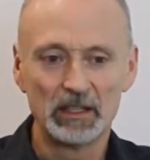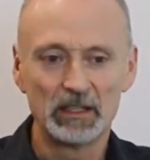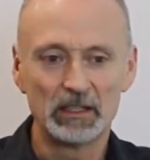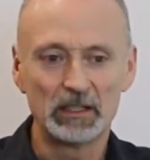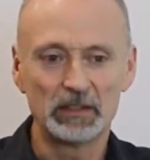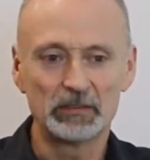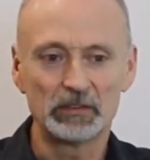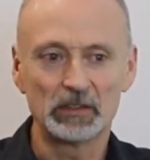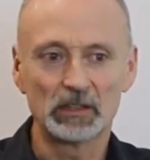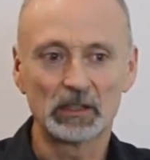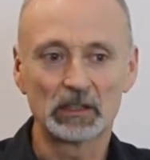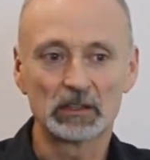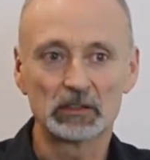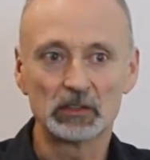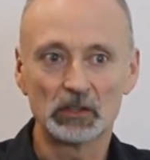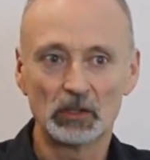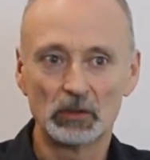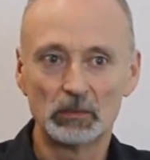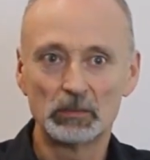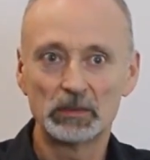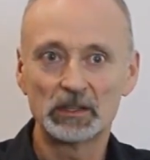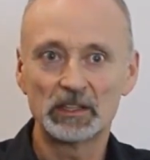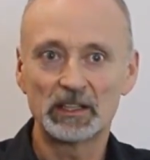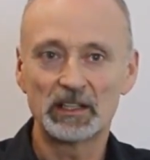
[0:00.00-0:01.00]
If you're a
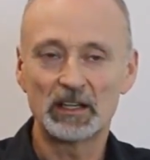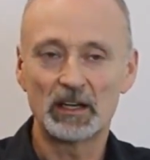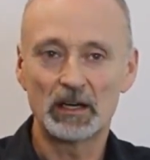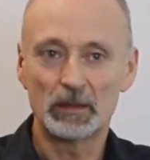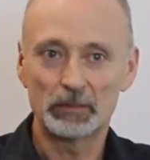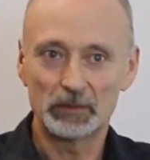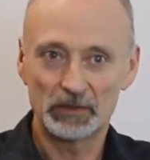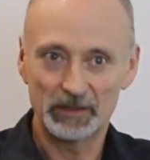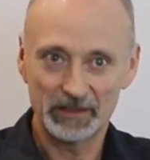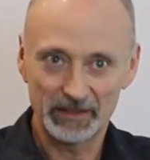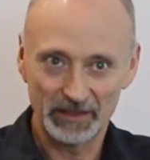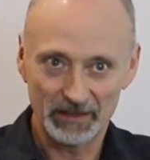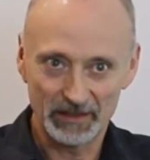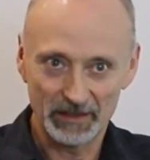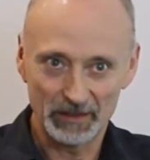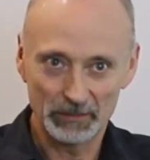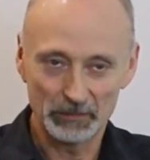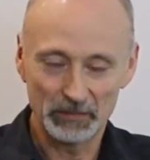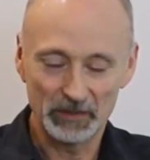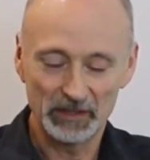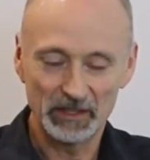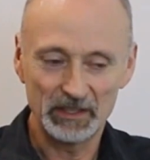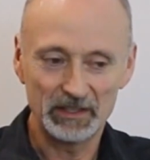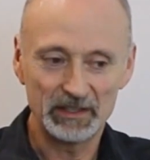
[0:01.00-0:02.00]
globally operating
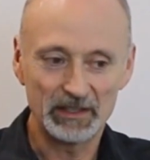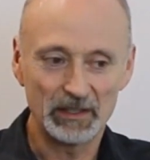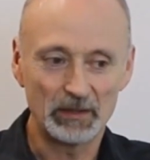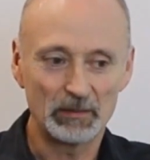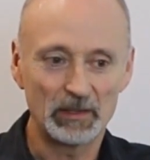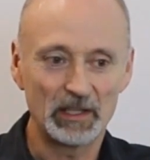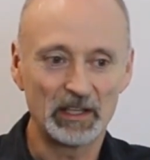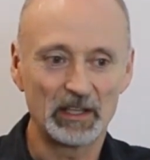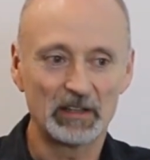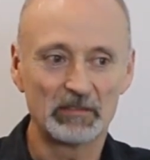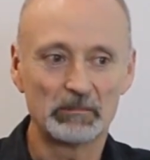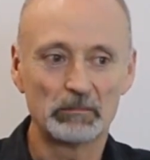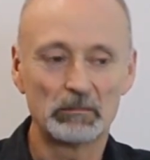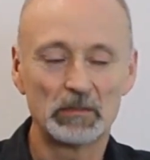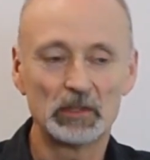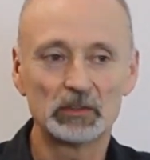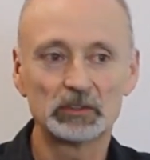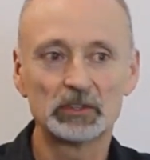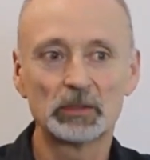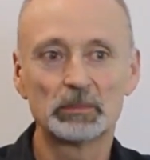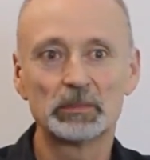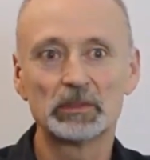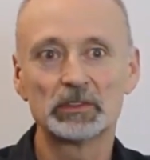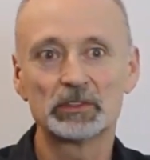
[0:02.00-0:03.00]
company, now I have
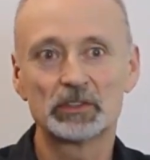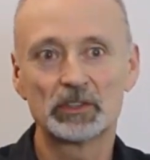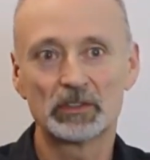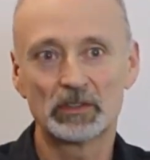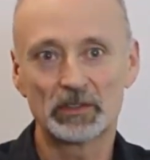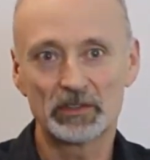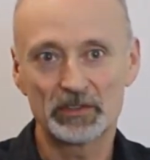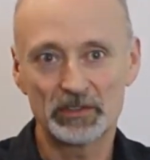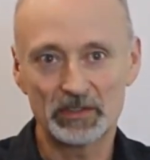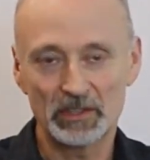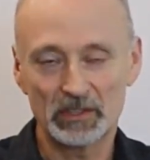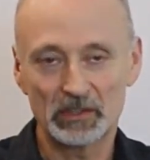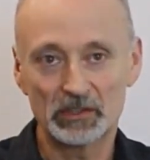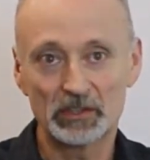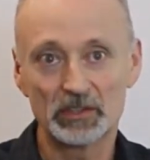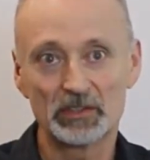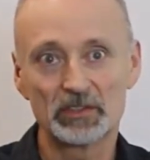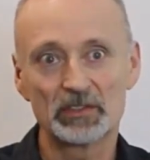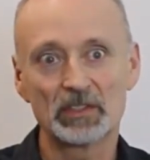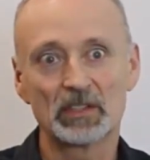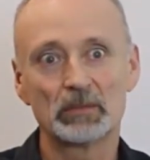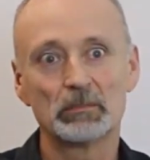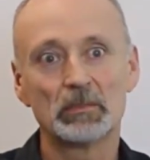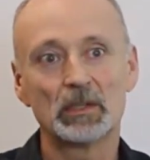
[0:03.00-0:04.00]
multiple
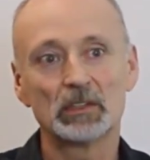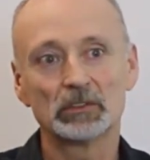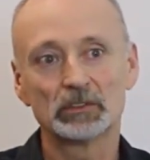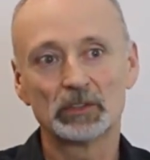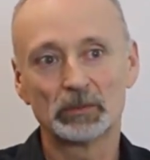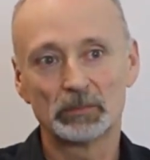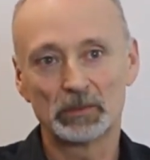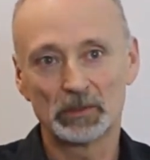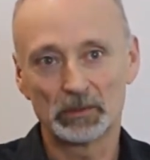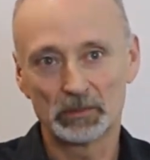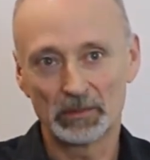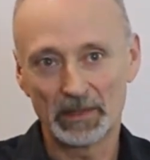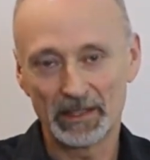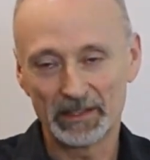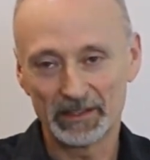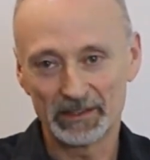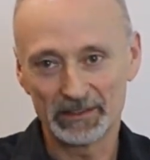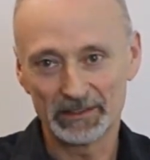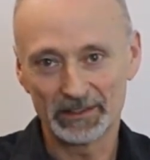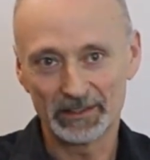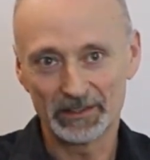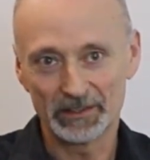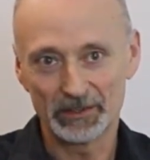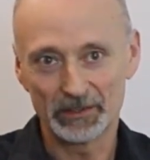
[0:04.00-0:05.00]
jurisdictions and multiple
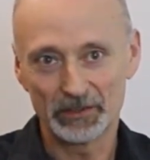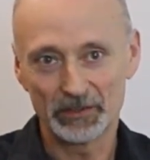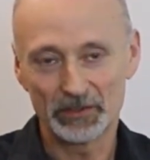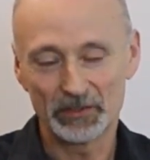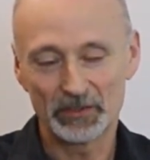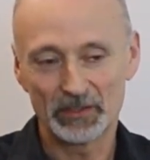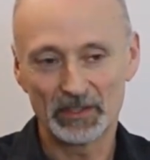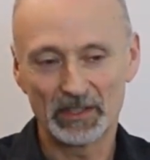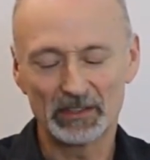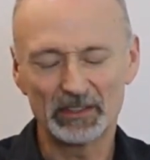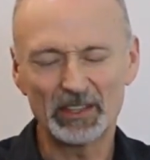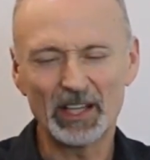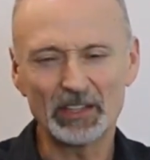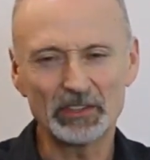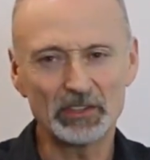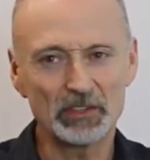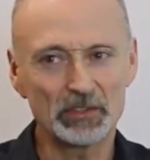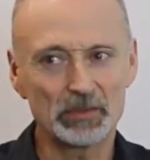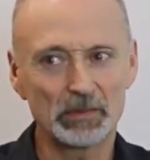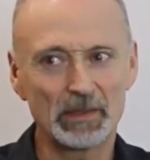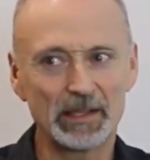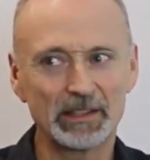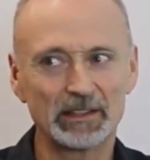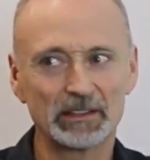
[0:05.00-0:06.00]
regulators, and not
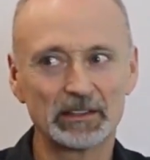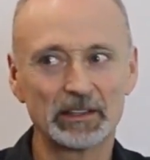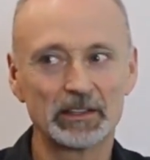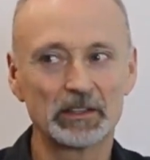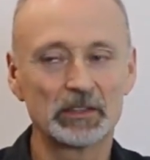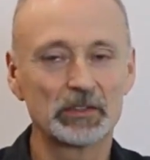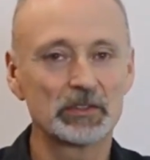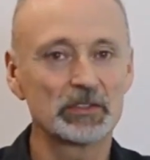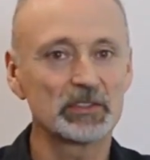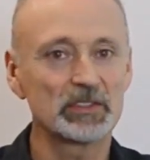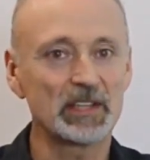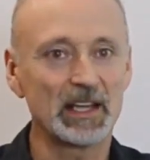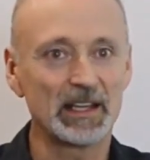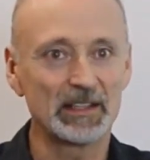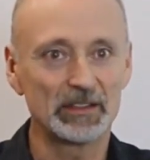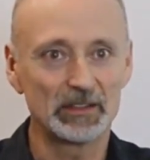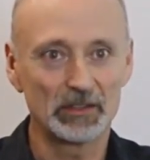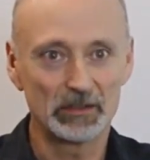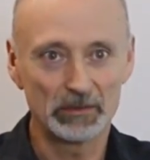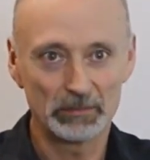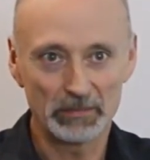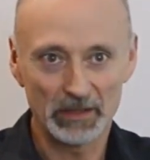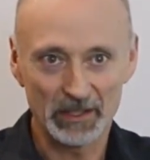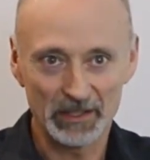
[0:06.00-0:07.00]
just regulators,
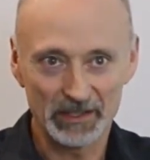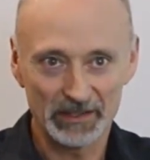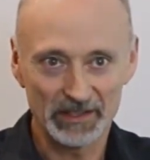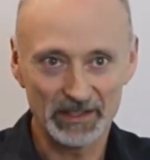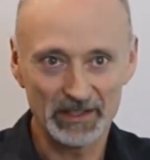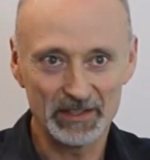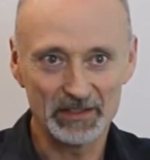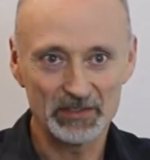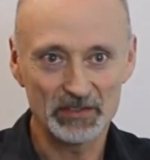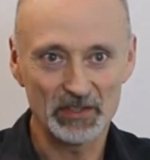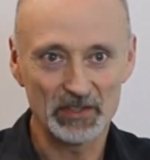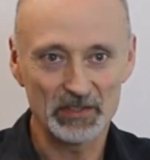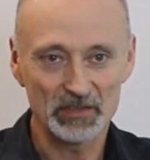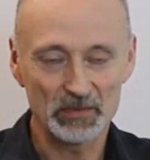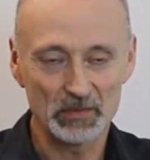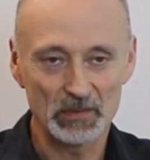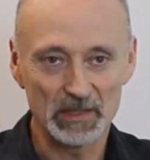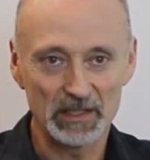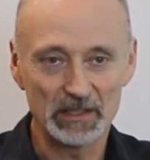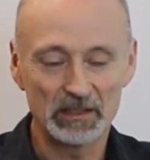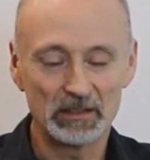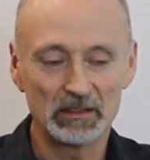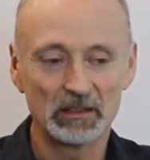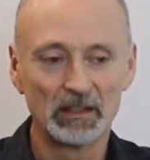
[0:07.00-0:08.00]
standard bodies as
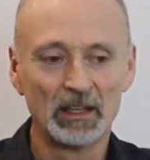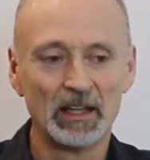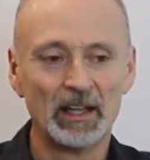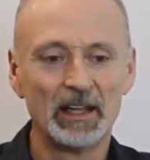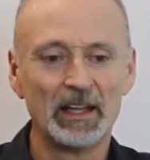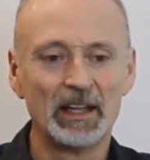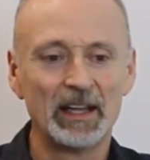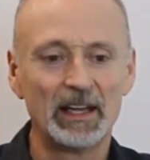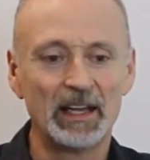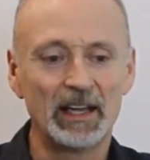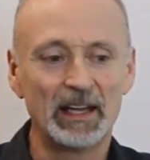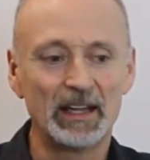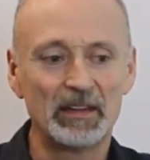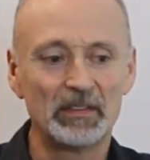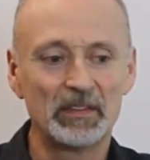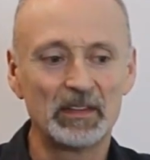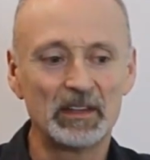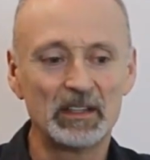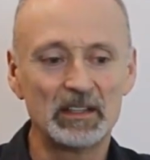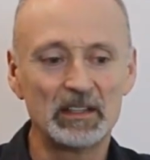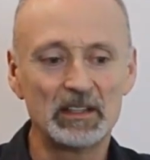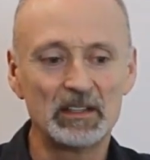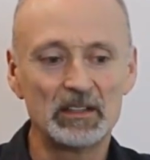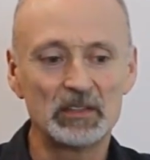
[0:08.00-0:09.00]
well. And
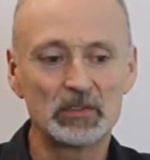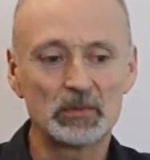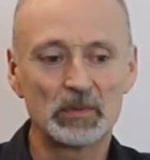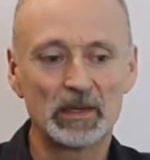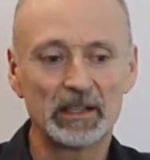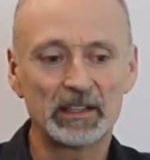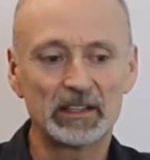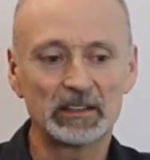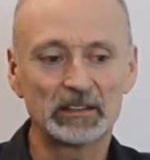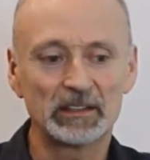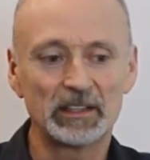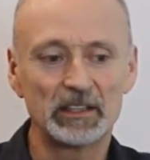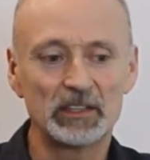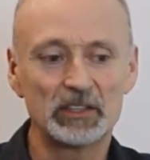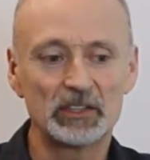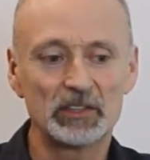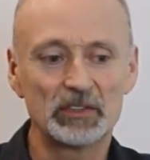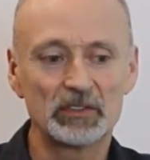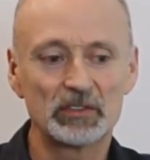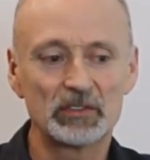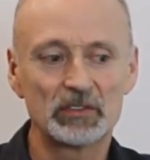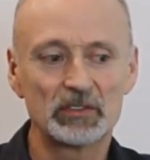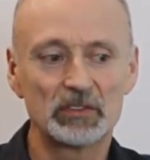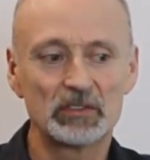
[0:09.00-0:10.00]
these
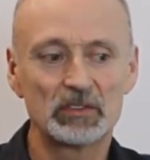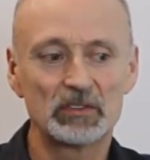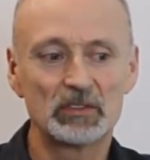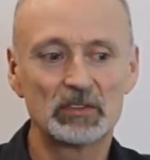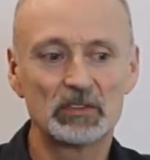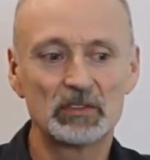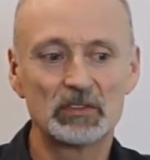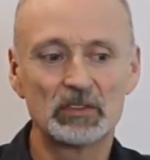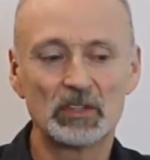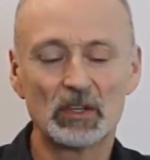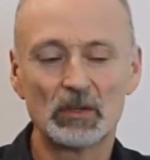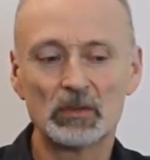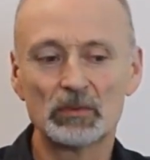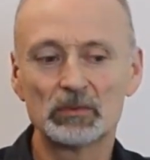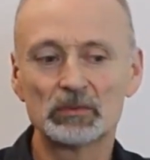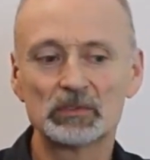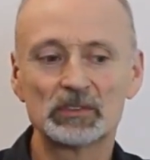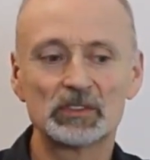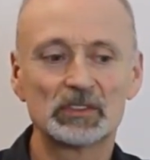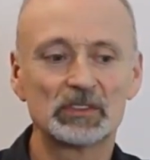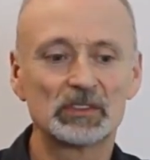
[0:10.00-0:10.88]
regulations don't,